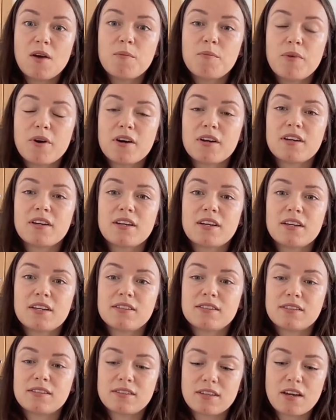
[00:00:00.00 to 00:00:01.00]
But
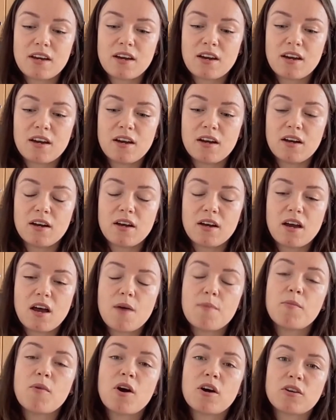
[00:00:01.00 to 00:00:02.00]
it's
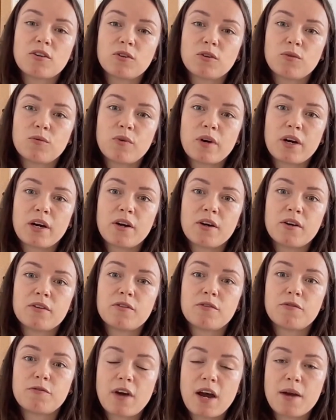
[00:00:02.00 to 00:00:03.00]
a model where
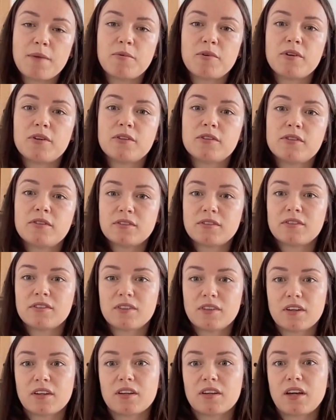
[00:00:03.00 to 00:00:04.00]
the fibers
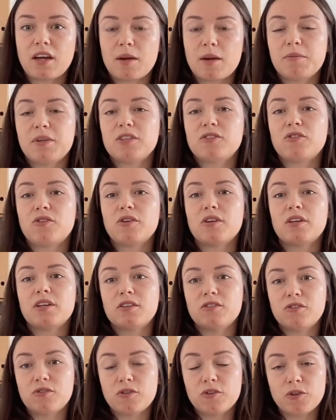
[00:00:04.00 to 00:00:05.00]
can be turned
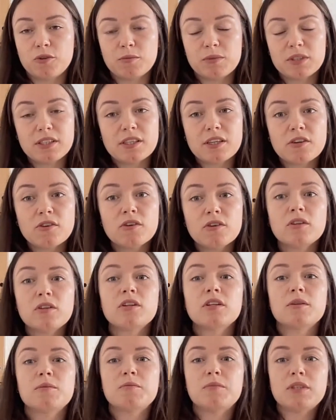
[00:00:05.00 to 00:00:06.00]
into a new material
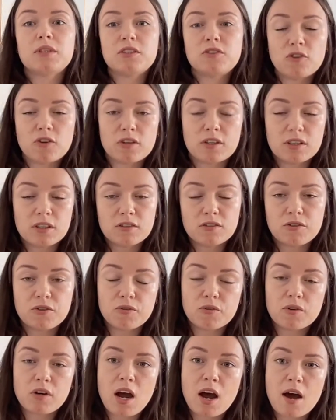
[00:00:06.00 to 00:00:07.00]
and be turned into
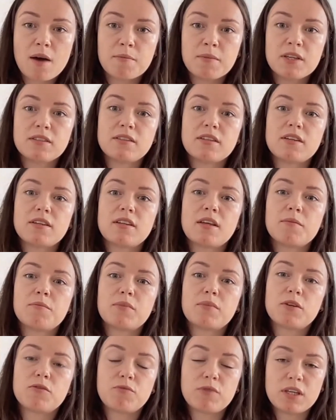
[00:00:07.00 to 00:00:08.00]
new garments and then
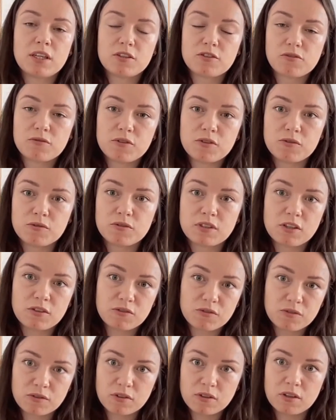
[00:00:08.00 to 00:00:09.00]
be reintroduced
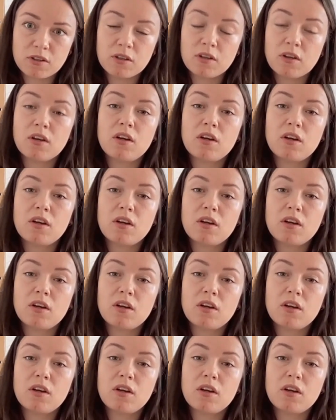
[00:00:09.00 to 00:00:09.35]
into the